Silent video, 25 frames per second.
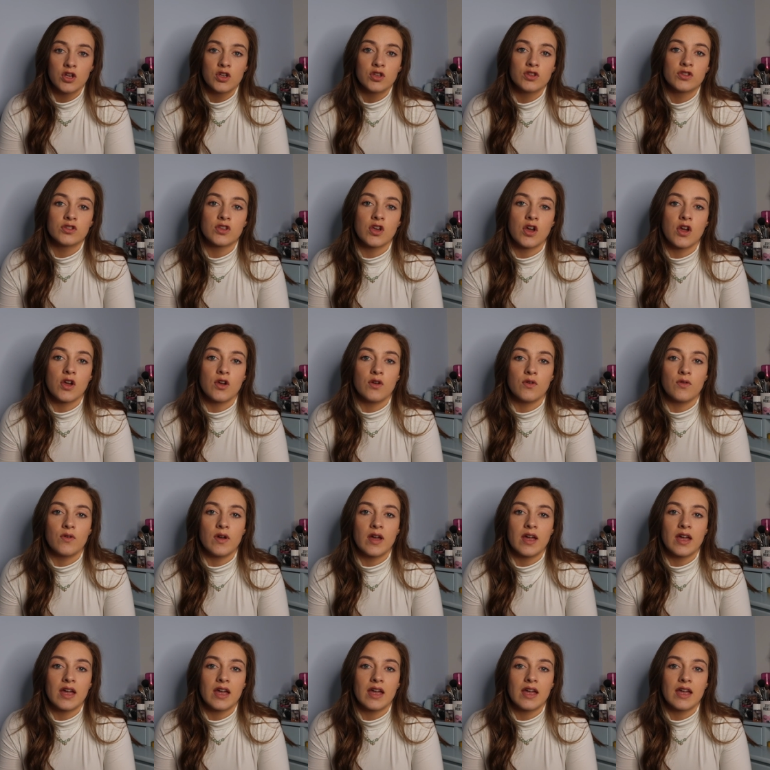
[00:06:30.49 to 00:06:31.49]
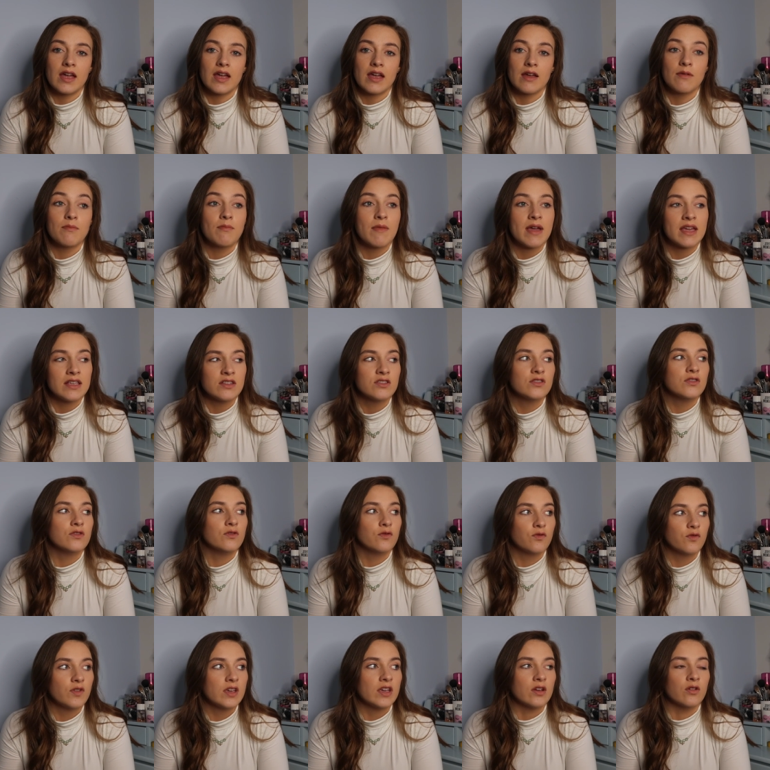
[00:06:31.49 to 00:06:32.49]
So it makes you
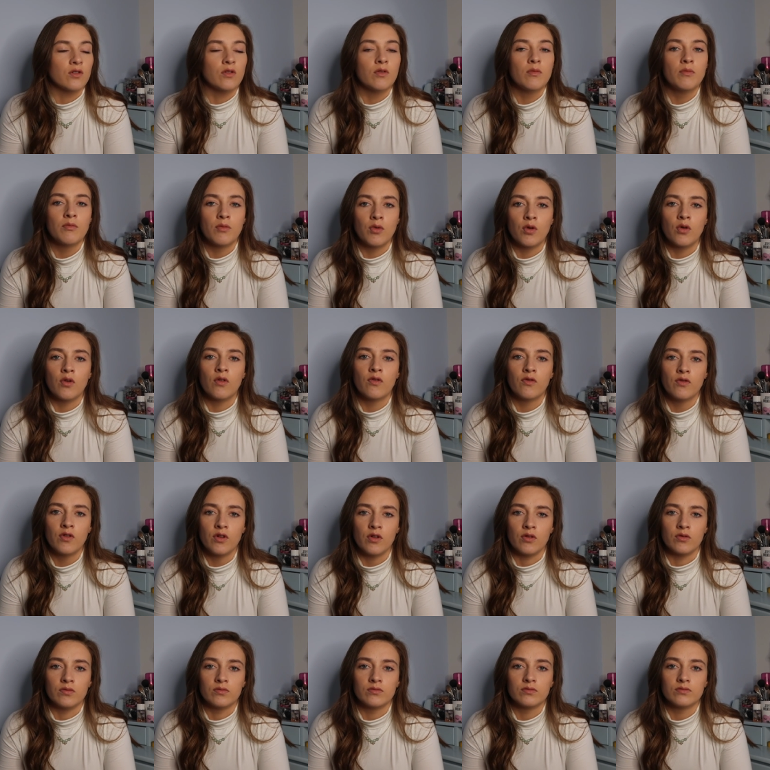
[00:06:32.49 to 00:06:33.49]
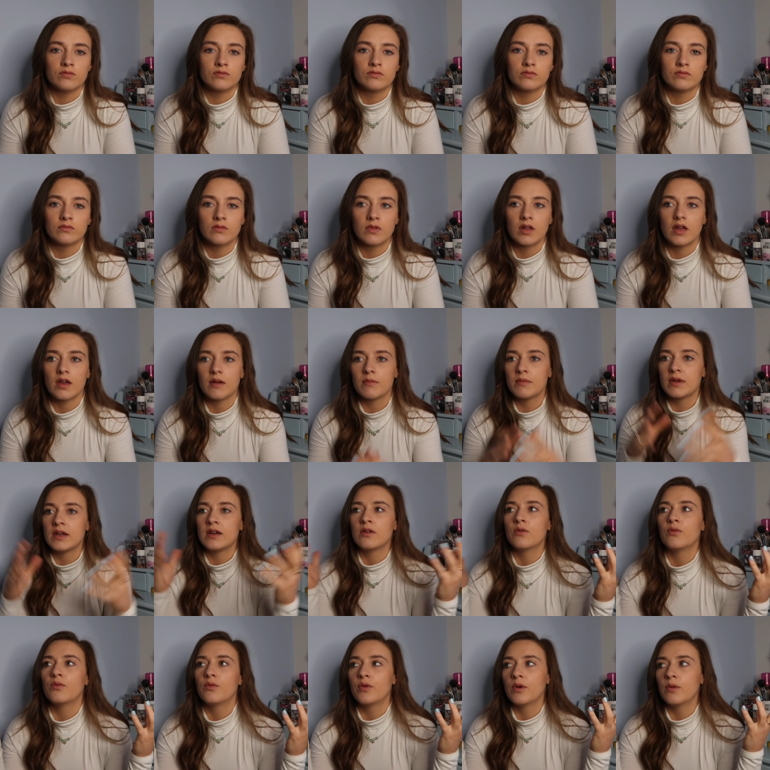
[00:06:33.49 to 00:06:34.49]
feel more full. I
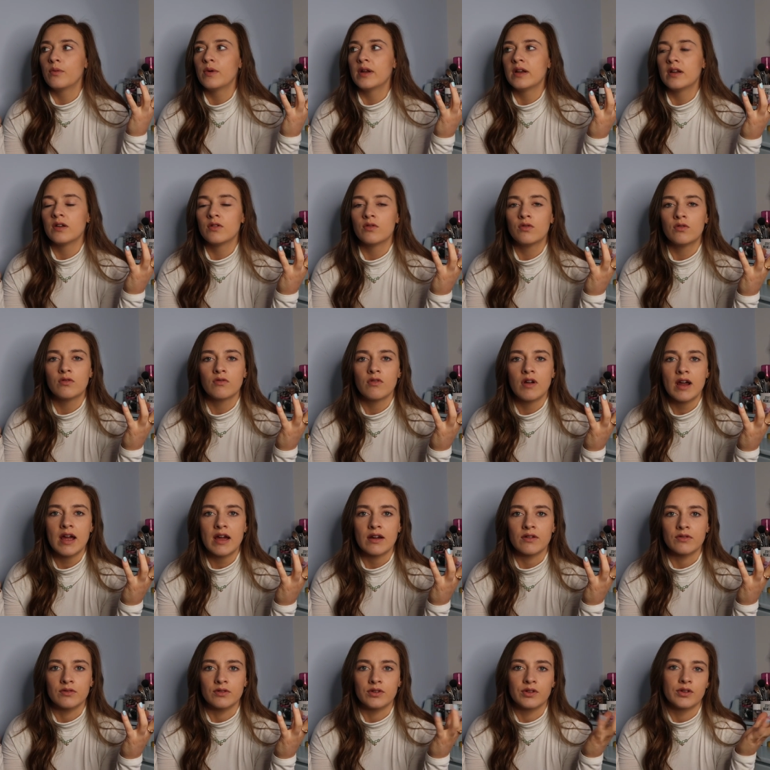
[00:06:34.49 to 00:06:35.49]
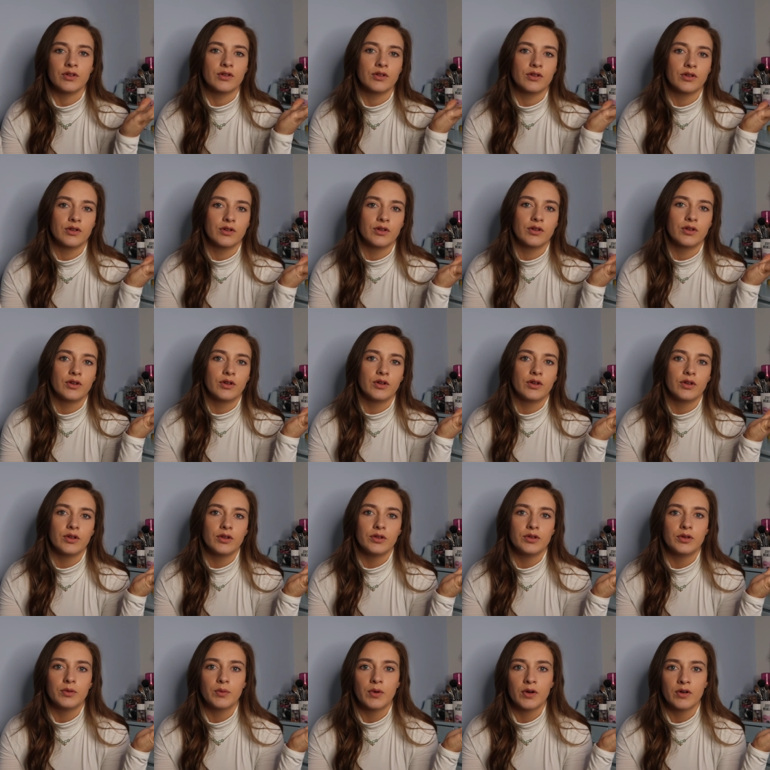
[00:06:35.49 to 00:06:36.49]
mean, we're winning all around.
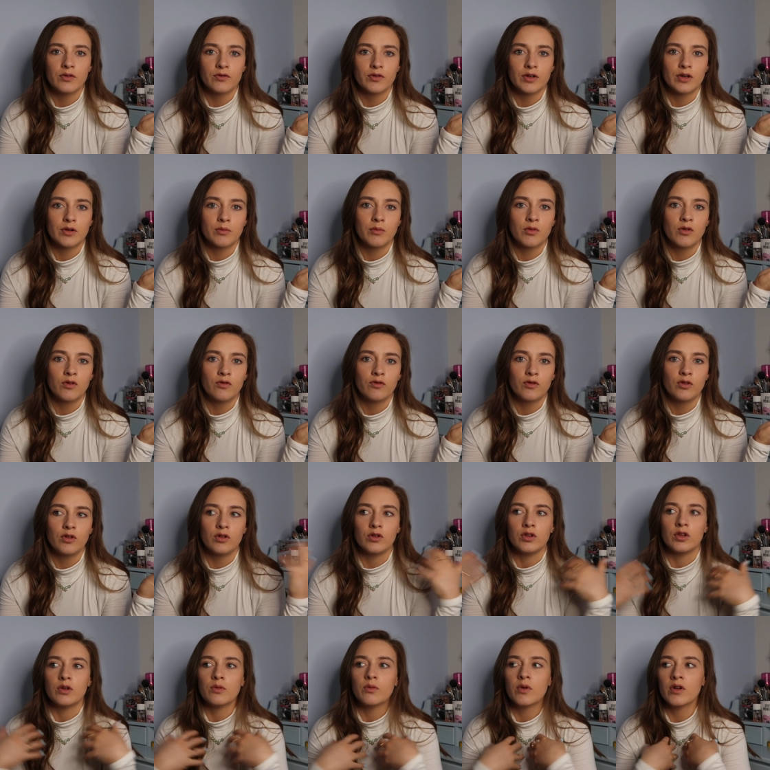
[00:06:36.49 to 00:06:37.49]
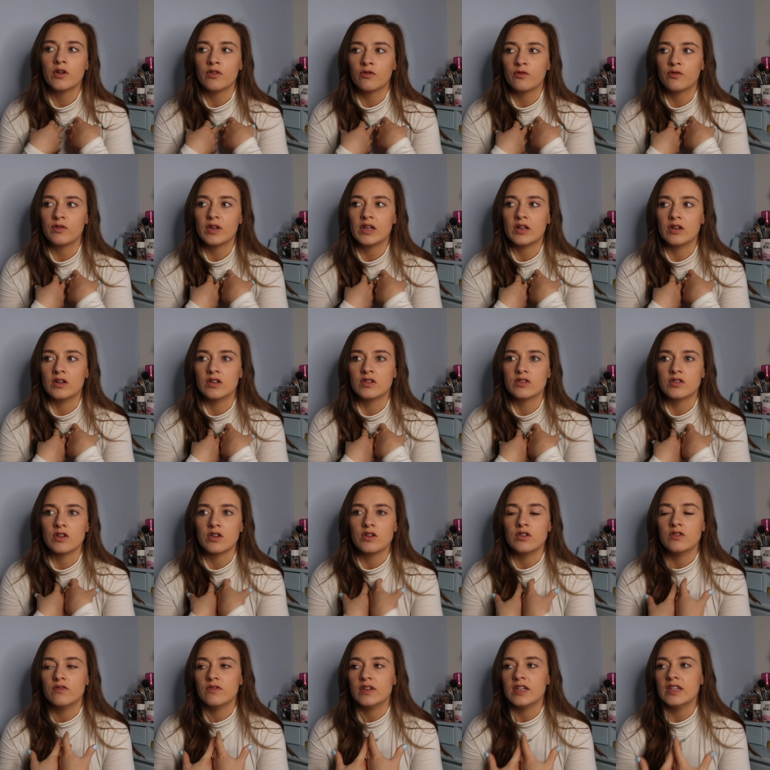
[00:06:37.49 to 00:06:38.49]
You want to feel more full. You want to feel as though
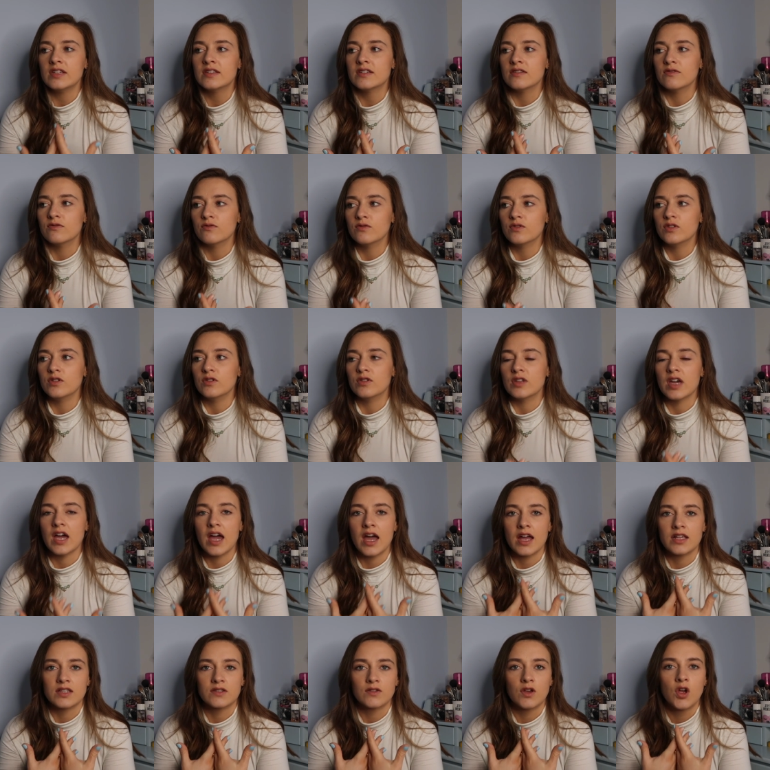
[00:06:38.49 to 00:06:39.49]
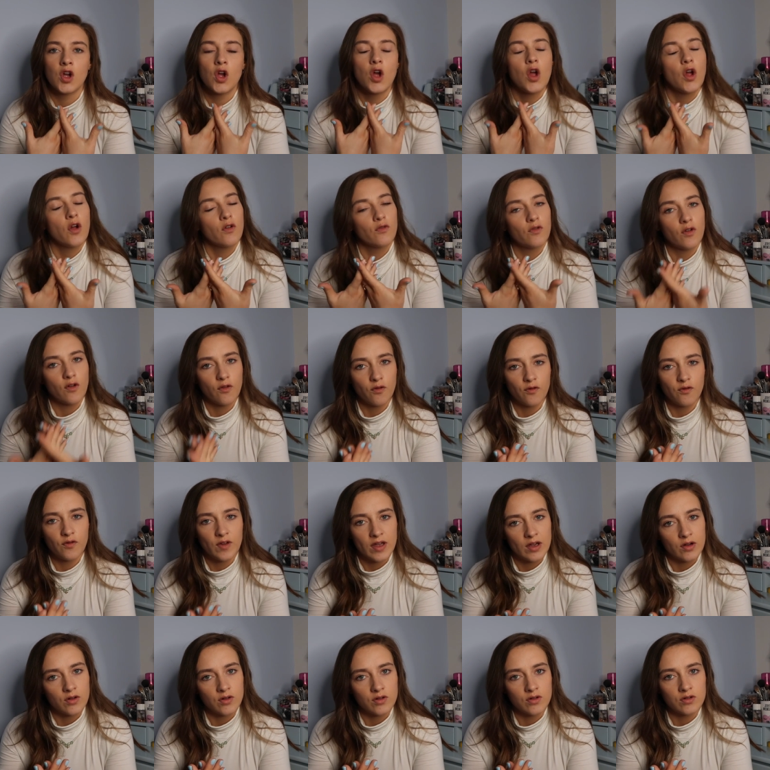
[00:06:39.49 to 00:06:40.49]
you've eaten food that has
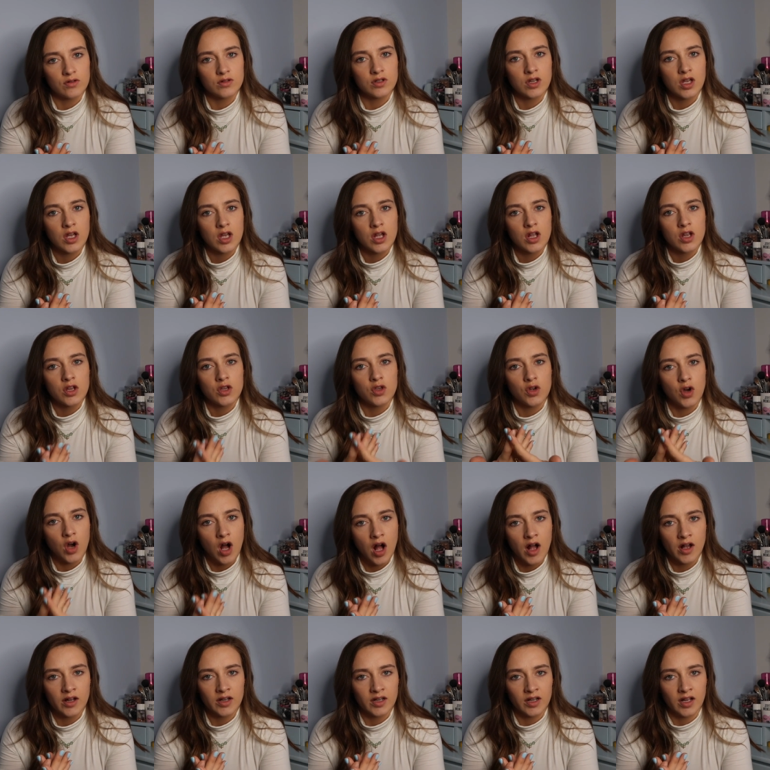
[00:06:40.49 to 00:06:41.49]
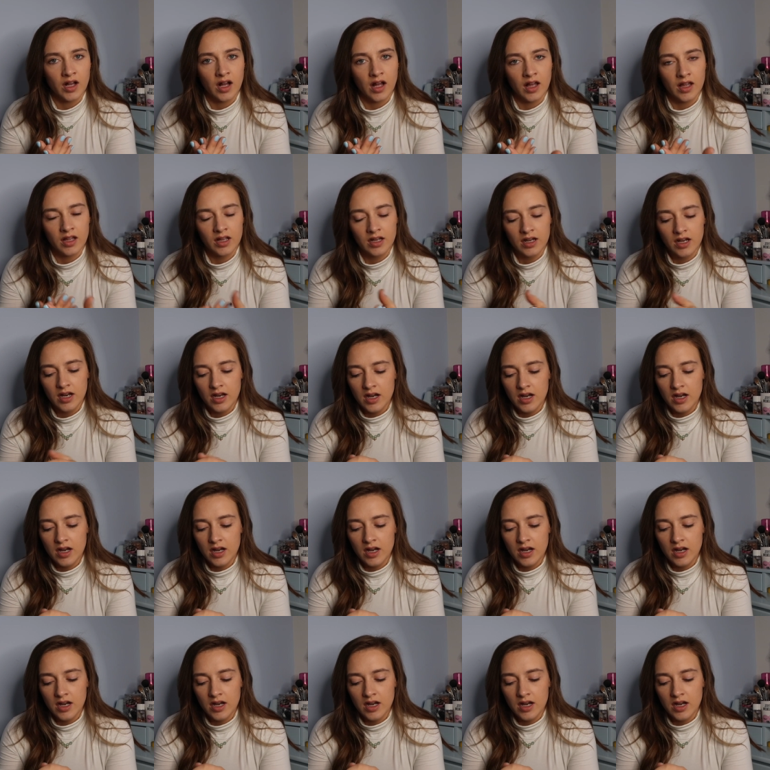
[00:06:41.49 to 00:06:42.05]
fulfilled your hunger.